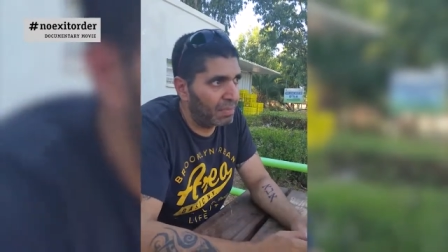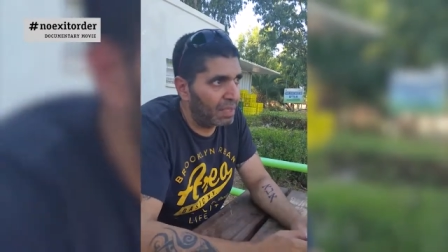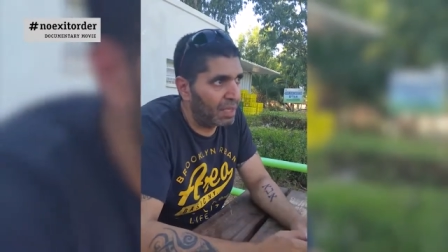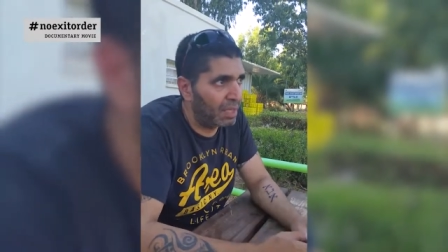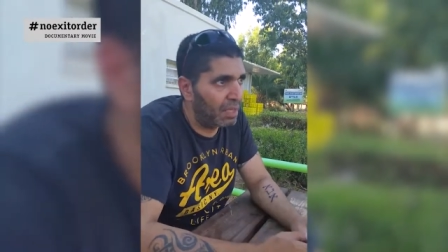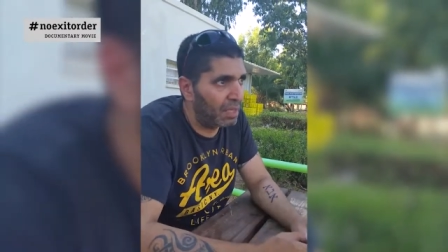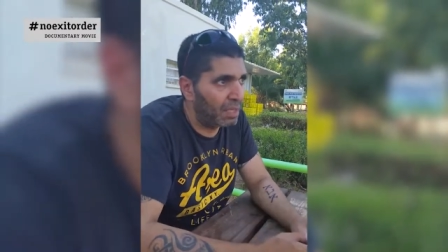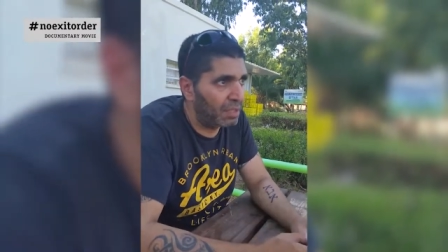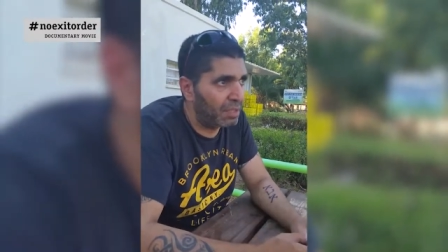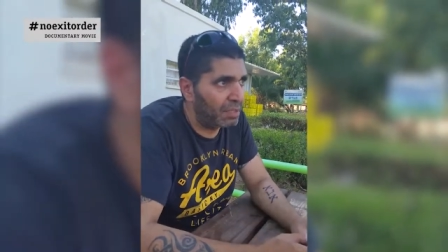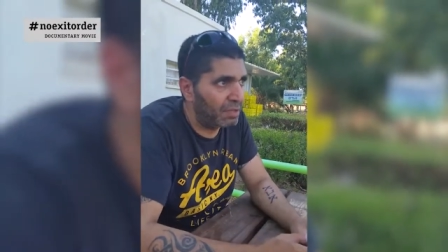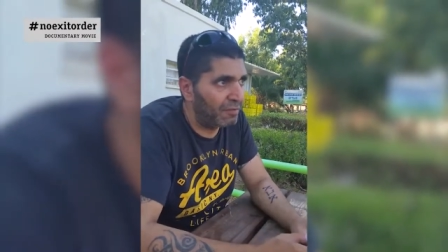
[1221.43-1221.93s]
a
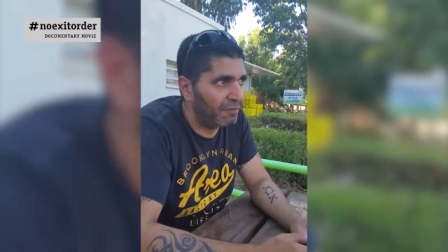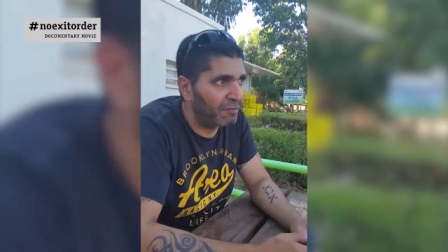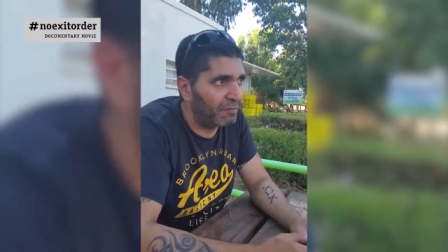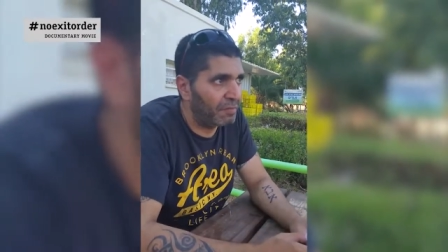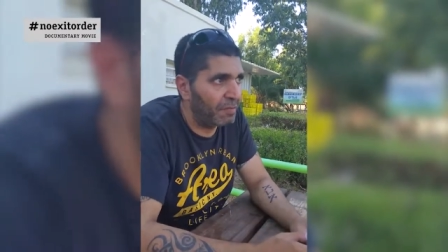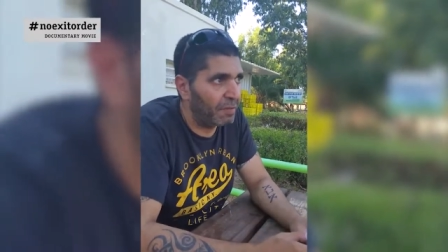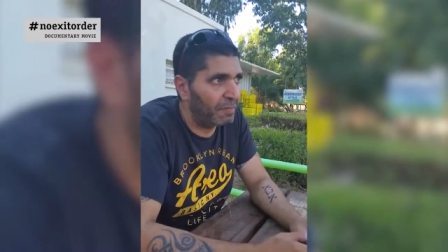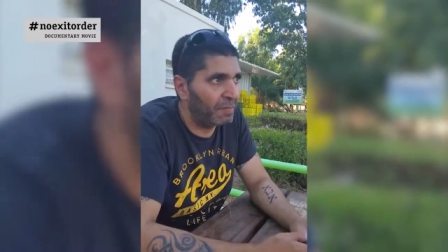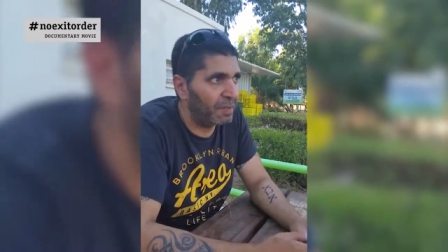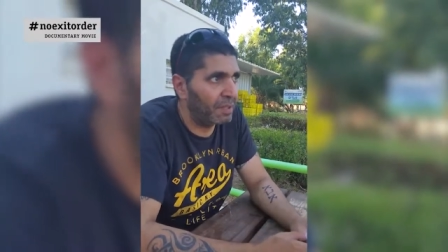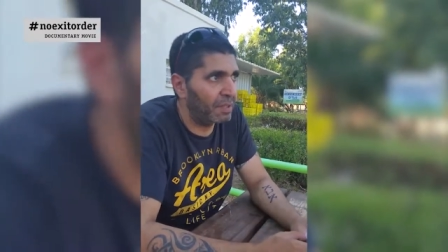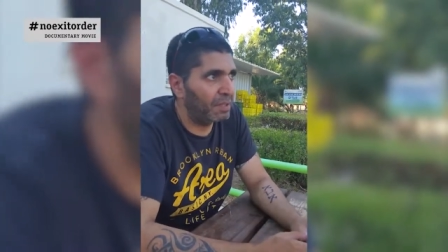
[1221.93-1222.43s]
lot of
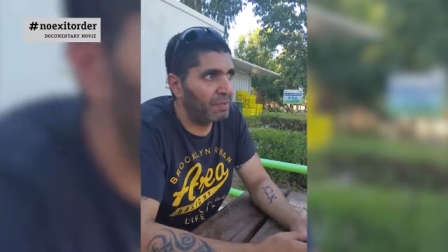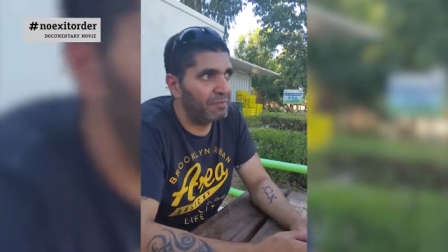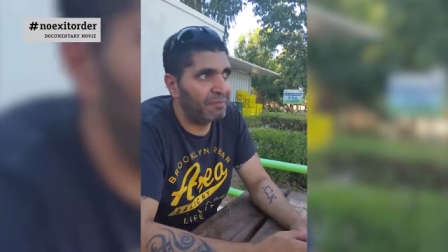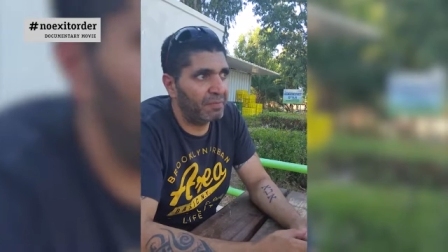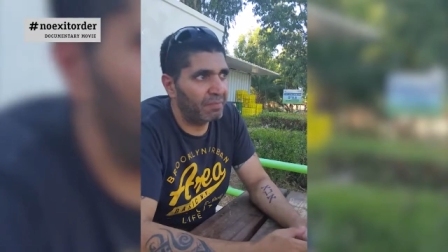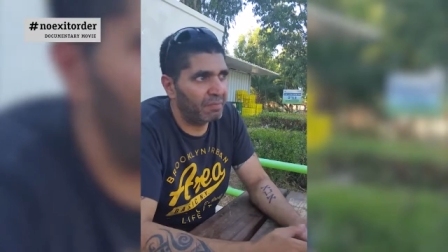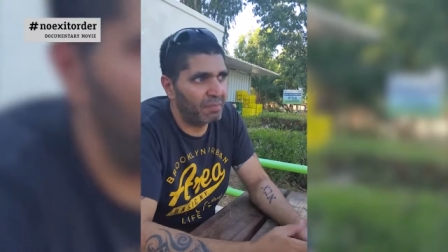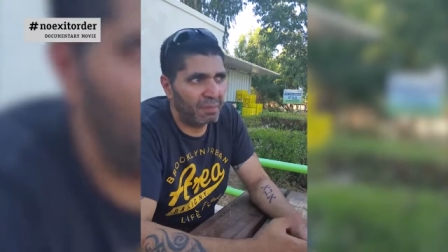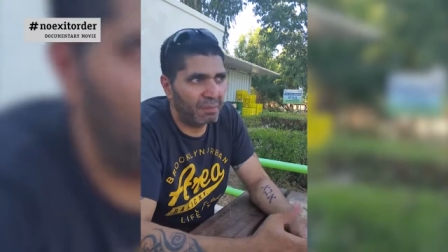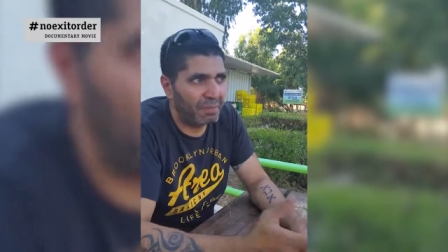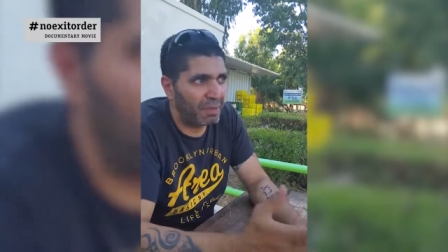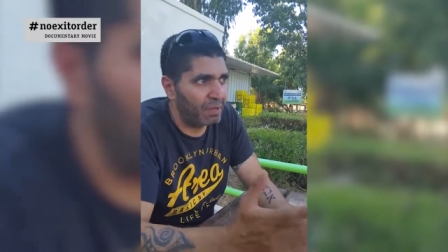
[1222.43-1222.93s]
people,
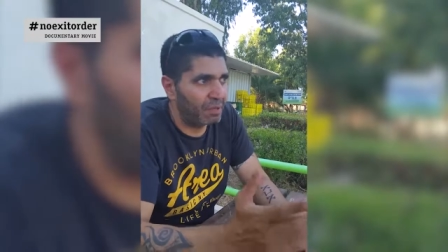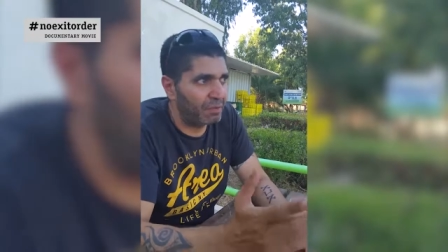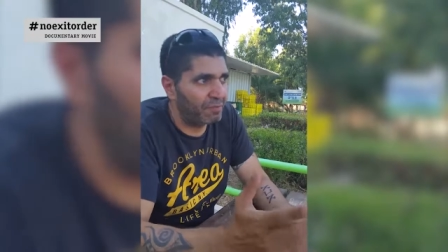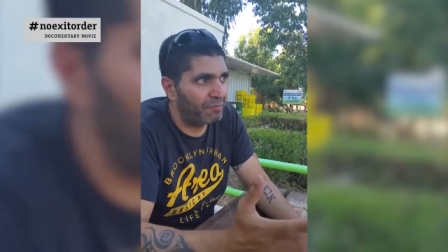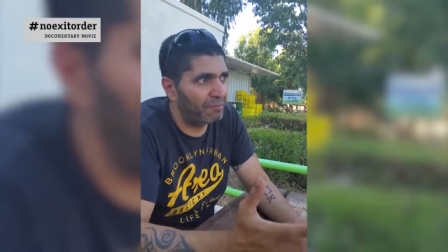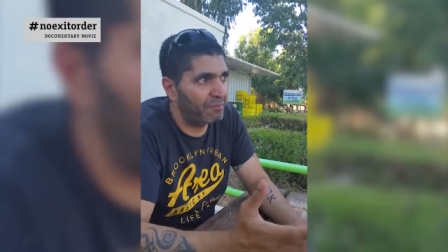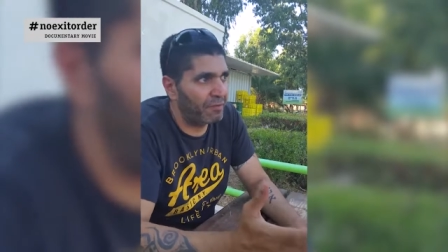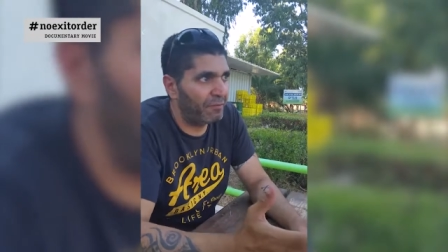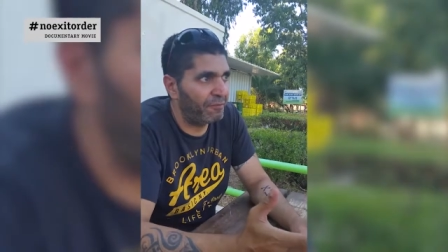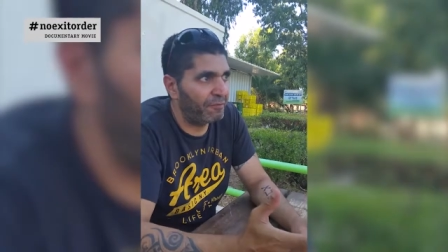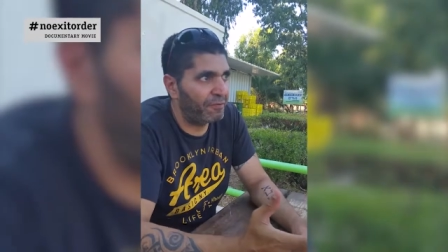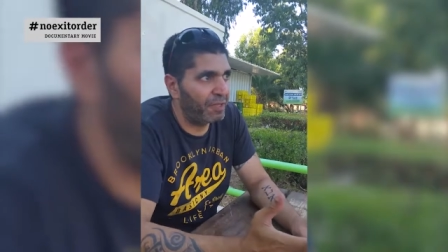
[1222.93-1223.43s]
about
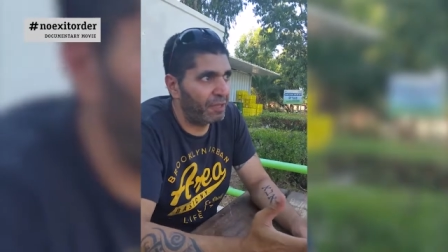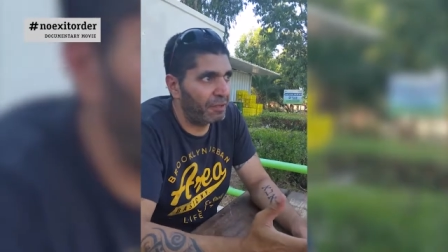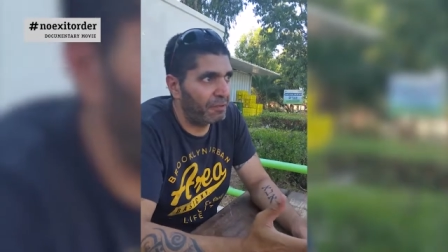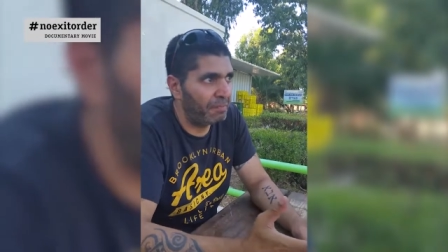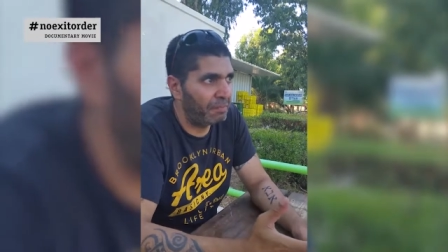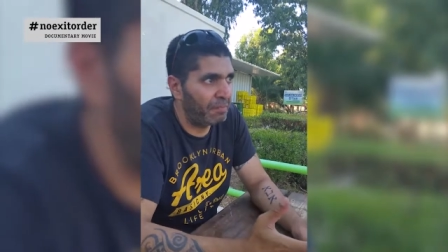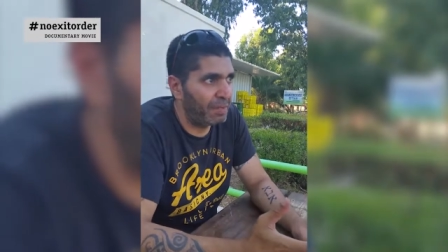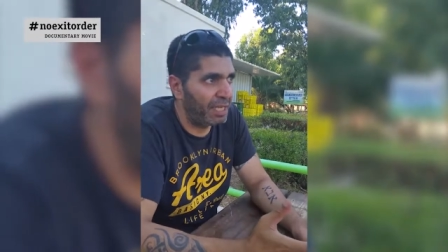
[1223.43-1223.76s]
15